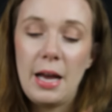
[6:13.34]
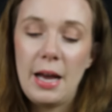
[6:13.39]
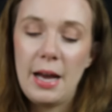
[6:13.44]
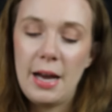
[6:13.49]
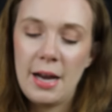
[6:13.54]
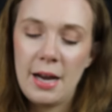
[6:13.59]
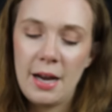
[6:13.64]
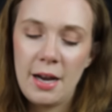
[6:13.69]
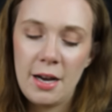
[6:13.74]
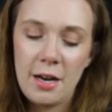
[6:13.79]

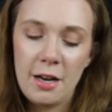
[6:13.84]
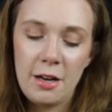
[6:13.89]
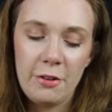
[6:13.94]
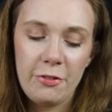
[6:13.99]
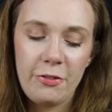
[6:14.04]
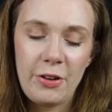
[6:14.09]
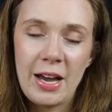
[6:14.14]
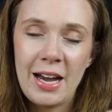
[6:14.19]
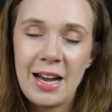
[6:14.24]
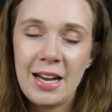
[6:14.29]

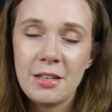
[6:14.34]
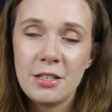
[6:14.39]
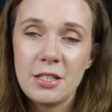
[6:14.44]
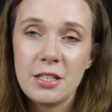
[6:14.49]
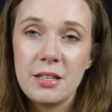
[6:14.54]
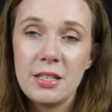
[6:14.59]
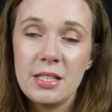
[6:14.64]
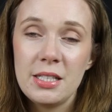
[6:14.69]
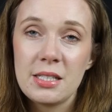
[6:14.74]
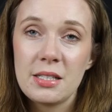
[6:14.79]
I've had
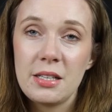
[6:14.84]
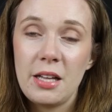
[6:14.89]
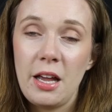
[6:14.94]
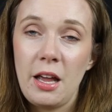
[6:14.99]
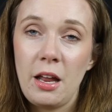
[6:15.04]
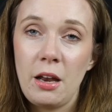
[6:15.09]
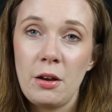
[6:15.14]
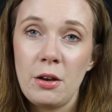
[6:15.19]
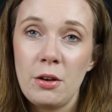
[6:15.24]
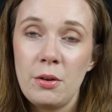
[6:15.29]
this
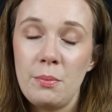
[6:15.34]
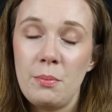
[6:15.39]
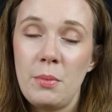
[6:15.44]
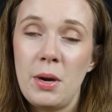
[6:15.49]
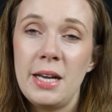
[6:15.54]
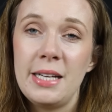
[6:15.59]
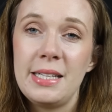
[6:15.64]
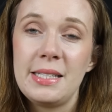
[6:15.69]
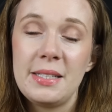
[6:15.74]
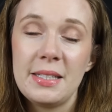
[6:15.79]
in
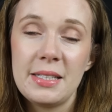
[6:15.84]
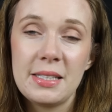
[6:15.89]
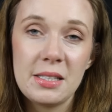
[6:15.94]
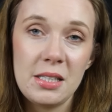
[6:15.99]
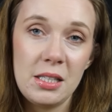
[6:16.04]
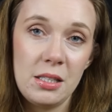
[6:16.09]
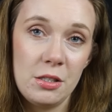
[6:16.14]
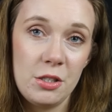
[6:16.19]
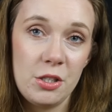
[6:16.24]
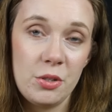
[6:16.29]
my
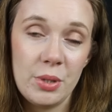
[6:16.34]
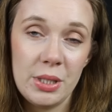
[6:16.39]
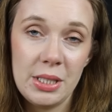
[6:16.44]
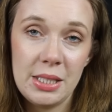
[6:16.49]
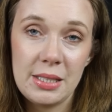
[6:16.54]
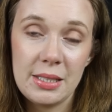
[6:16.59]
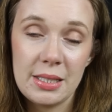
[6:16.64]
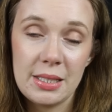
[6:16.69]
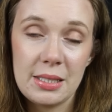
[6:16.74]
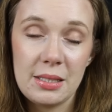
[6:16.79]
16 and
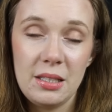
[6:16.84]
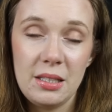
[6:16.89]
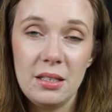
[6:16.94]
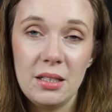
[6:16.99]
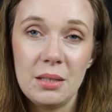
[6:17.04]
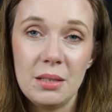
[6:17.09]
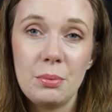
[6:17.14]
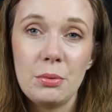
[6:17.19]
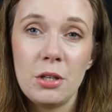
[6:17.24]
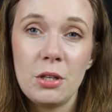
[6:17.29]

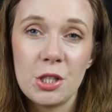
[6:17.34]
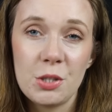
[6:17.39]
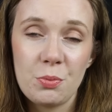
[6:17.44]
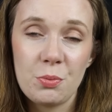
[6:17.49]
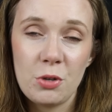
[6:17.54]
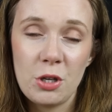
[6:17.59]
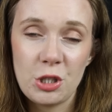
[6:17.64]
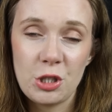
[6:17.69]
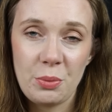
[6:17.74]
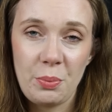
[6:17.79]
2016 lip gloss
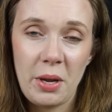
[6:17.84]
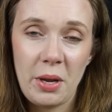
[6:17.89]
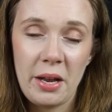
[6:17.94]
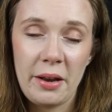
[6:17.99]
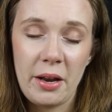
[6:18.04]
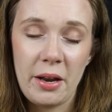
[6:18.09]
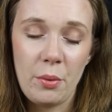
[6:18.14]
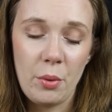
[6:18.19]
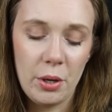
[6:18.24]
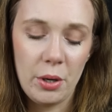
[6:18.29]
project here
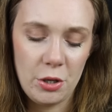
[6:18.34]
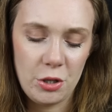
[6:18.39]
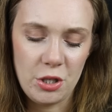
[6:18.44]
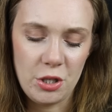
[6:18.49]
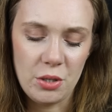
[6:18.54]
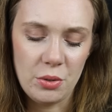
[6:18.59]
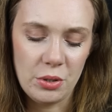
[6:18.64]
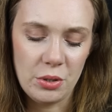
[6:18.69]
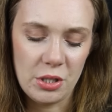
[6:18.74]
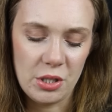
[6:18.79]
and I wanted to
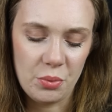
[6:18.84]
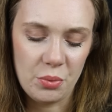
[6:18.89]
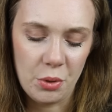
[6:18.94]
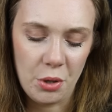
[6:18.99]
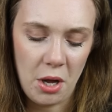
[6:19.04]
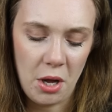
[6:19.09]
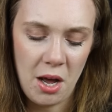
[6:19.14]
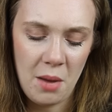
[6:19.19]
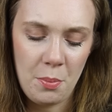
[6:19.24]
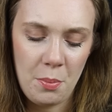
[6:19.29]
use this
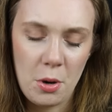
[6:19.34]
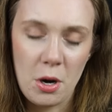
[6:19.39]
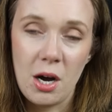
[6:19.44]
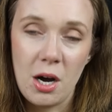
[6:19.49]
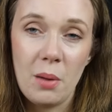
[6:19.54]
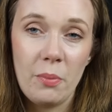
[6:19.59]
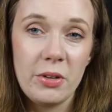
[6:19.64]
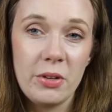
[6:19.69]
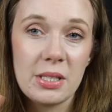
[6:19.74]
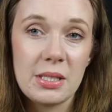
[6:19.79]
one up.
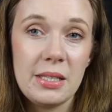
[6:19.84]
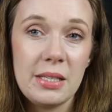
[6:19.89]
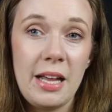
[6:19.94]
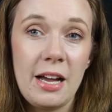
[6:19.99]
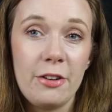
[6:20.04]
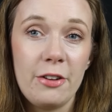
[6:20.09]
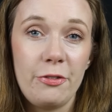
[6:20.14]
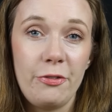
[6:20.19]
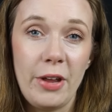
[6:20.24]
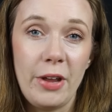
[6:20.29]
Obviously
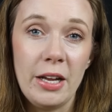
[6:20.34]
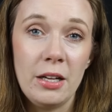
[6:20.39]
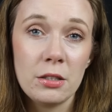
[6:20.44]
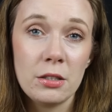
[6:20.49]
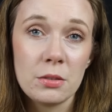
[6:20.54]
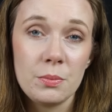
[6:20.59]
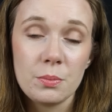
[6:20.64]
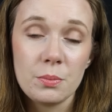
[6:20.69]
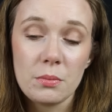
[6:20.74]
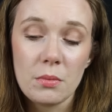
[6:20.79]
I
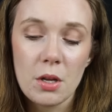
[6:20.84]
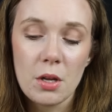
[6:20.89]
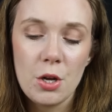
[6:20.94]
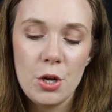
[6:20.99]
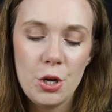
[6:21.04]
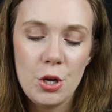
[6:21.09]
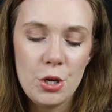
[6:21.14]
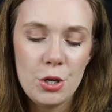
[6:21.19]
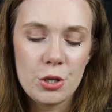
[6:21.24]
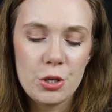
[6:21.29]
failed.
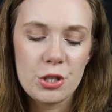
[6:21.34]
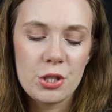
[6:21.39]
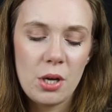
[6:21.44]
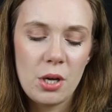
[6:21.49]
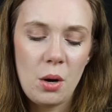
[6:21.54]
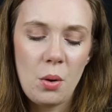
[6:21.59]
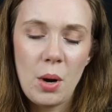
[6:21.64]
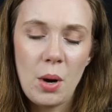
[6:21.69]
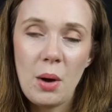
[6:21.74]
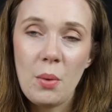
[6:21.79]

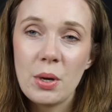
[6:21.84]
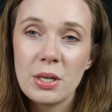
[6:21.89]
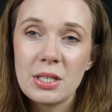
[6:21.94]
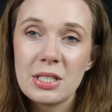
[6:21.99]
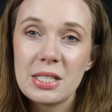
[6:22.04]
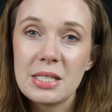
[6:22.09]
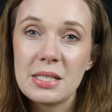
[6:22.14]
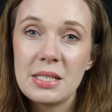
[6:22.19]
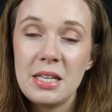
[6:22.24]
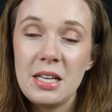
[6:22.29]
So I want
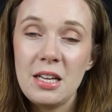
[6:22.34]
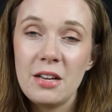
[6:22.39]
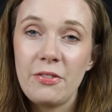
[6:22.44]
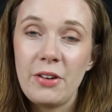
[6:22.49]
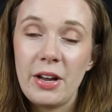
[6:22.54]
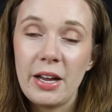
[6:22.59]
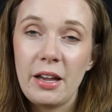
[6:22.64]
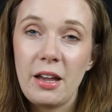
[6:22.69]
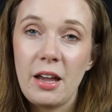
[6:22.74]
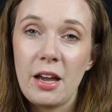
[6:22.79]
to see if
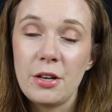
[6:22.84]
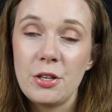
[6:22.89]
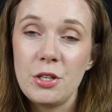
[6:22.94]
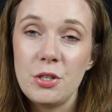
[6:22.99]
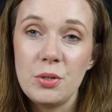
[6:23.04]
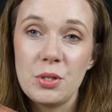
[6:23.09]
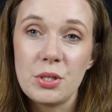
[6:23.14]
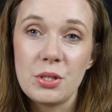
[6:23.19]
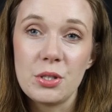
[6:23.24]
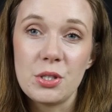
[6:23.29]
I can
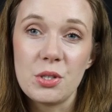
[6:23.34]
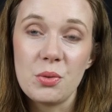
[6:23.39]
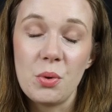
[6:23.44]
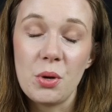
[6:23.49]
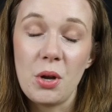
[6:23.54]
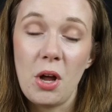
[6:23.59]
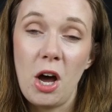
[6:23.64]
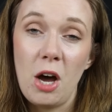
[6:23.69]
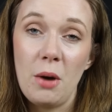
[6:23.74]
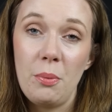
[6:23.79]
use this
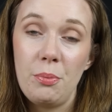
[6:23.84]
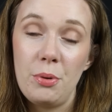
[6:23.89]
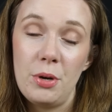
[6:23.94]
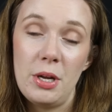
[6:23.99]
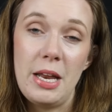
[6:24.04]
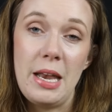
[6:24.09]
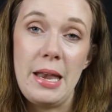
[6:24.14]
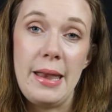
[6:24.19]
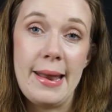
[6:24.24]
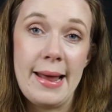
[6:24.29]
one up
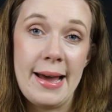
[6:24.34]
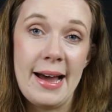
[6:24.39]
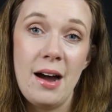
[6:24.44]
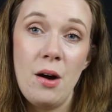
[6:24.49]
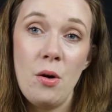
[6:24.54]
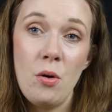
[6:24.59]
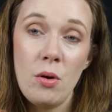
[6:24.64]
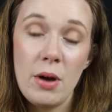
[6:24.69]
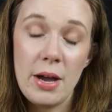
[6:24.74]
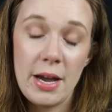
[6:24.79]

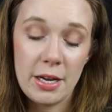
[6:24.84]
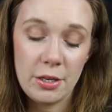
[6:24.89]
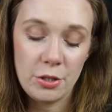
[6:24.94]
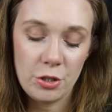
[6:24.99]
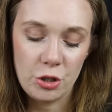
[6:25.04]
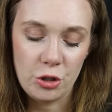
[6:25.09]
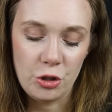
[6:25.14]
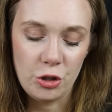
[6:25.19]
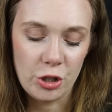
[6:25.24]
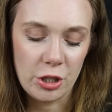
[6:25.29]
now
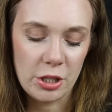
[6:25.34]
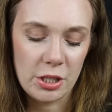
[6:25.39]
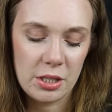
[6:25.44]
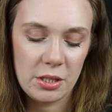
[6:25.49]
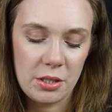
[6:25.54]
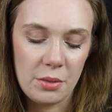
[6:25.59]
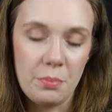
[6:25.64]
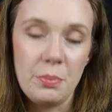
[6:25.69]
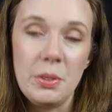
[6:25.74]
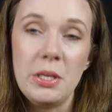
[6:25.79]
and
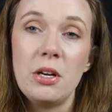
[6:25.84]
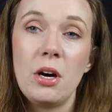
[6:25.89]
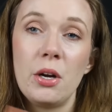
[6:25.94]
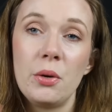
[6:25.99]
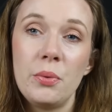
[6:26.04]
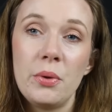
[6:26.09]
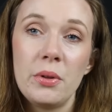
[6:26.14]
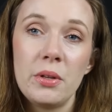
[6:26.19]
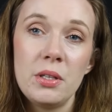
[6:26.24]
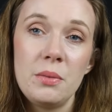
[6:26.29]
just be
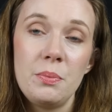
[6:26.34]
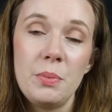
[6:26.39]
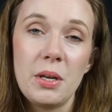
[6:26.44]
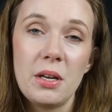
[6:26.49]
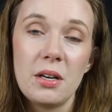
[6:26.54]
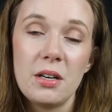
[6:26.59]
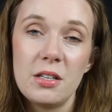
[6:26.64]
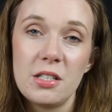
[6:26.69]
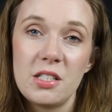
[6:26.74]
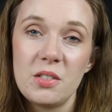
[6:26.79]
done with it
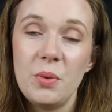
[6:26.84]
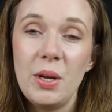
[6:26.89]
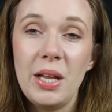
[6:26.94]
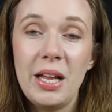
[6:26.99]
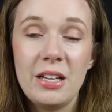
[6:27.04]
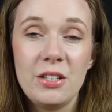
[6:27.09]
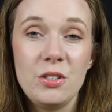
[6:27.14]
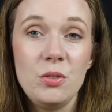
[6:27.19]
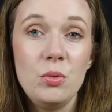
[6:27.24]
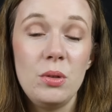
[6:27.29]
because, well,
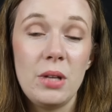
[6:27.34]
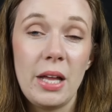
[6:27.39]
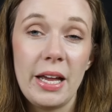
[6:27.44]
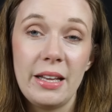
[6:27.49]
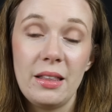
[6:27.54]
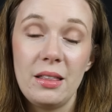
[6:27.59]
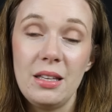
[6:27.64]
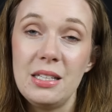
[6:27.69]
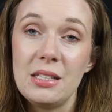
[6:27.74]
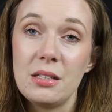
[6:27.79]
I do
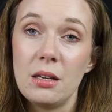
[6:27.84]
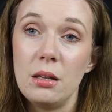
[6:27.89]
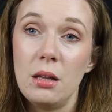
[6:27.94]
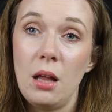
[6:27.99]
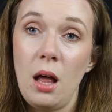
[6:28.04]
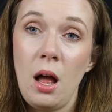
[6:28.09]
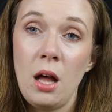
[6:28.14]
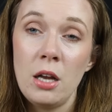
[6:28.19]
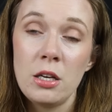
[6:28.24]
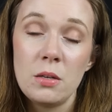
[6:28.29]
like these a
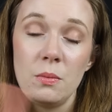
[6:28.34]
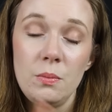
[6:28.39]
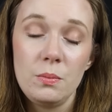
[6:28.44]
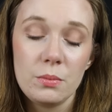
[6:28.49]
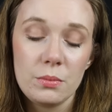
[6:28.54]
lot.